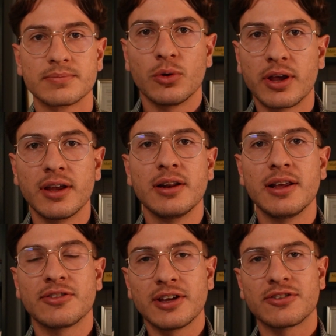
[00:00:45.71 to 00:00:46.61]
Okay,
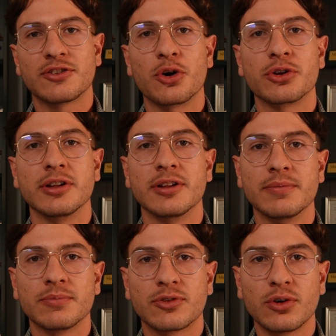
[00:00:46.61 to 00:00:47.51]
let's get started.
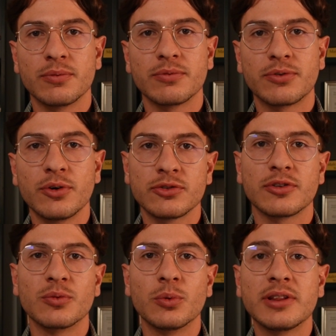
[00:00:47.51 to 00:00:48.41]
So
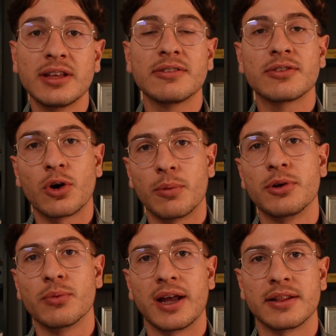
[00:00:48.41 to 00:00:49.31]
first, what is
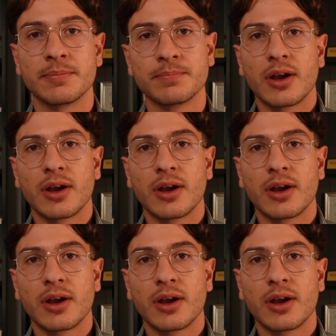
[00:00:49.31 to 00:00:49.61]
copyright?